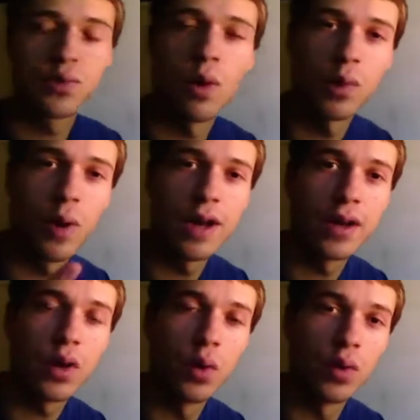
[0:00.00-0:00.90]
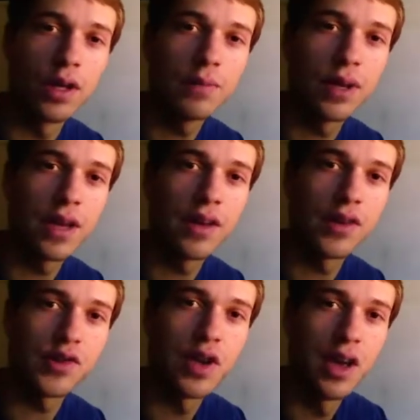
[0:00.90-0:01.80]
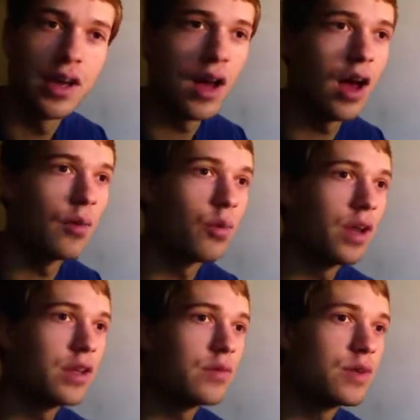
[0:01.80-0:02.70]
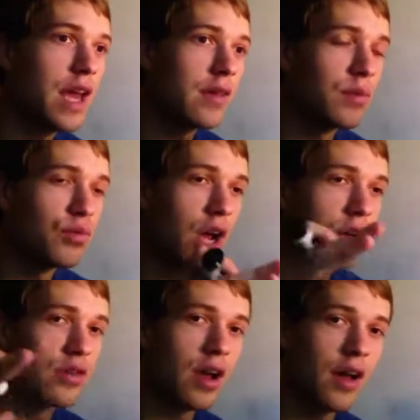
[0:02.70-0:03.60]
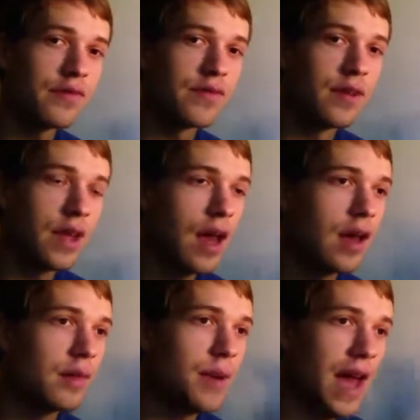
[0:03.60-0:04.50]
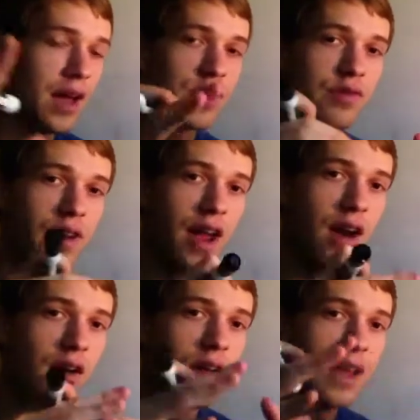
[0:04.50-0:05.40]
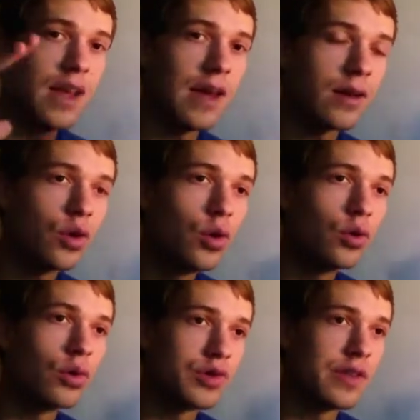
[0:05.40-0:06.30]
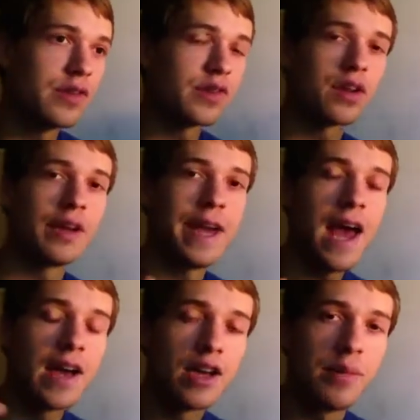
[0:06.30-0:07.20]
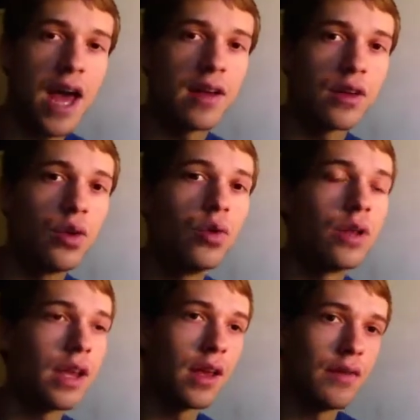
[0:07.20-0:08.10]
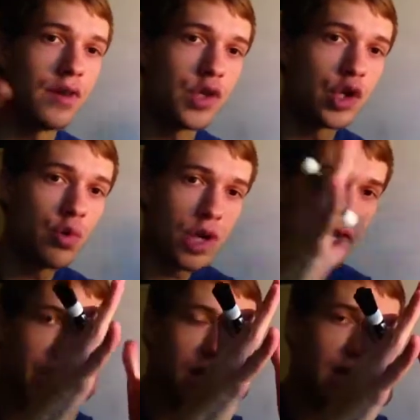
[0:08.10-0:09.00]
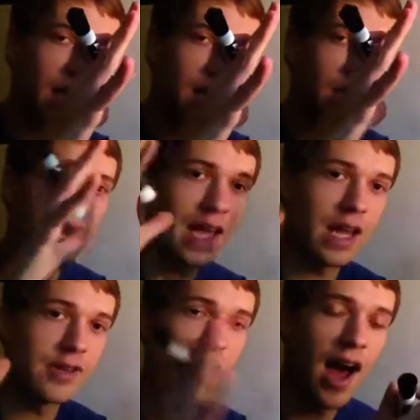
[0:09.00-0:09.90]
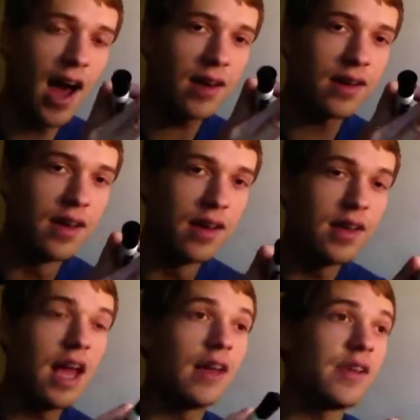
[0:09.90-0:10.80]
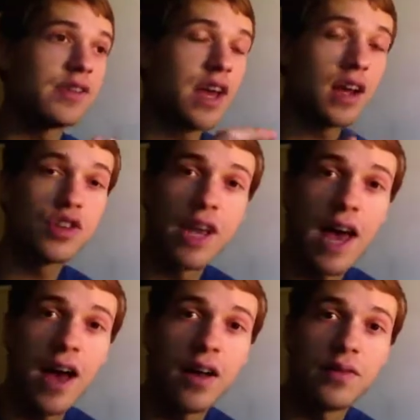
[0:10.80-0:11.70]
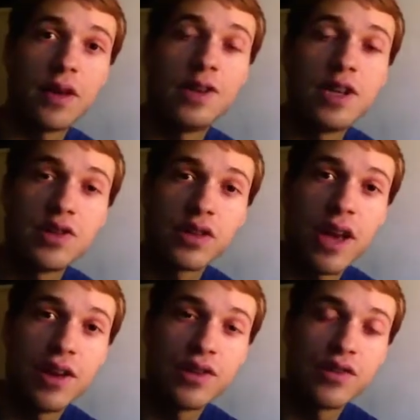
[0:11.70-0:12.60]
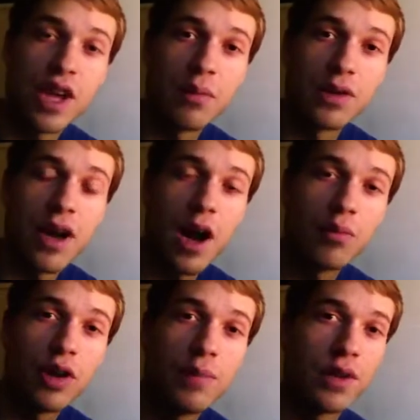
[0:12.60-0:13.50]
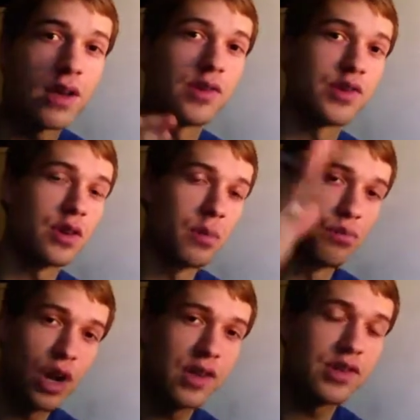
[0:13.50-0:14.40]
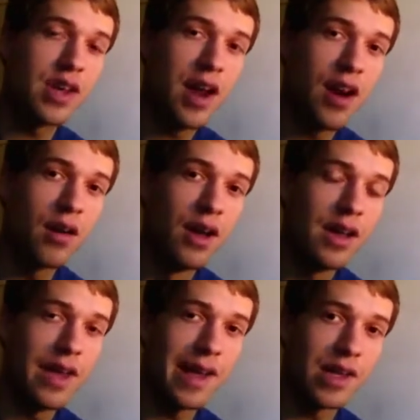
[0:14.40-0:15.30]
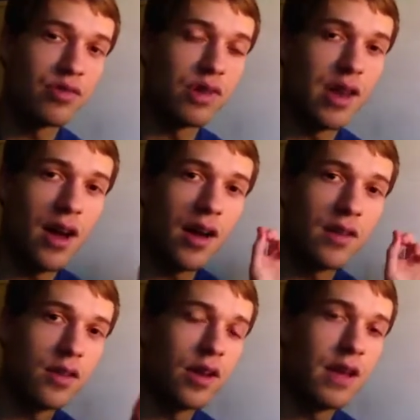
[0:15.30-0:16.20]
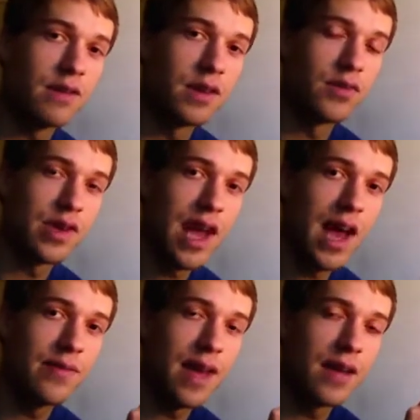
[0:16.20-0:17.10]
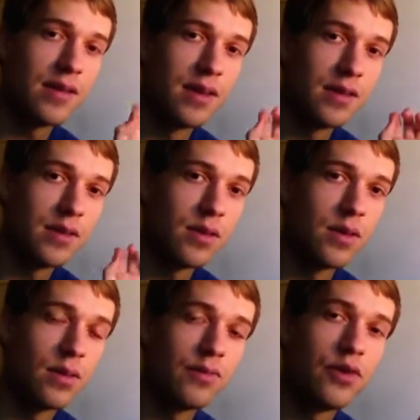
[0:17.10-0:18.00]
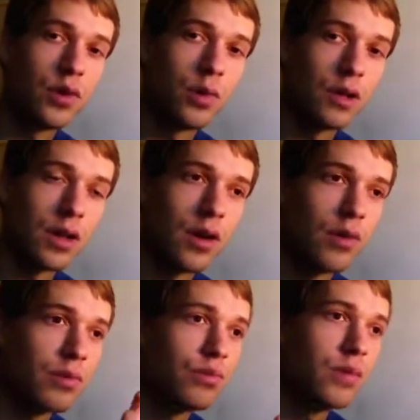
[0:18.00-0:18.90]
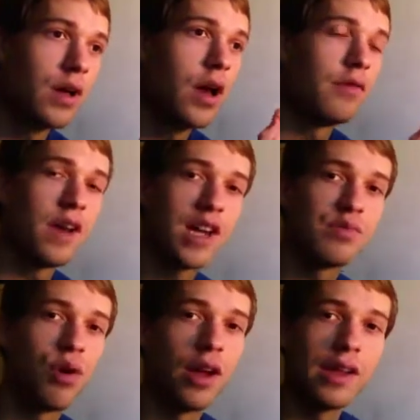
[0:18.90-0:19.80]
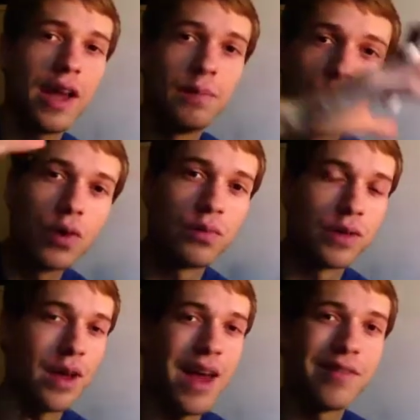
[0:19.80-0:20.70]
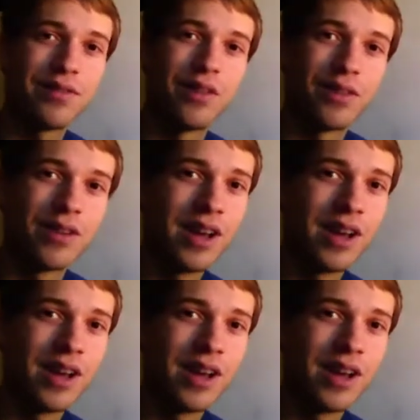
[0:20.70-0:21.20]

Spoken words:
one way to cool it, because when you take the pressure off a package of air, it cools, and this is called adiabatic cooling. If you squish air together, it gets hot, and that's actually how a diesel engine is able to operate, because you compress the air, it gets really hot. All you have to do is add that fuel with a low flash point, and boom, you have your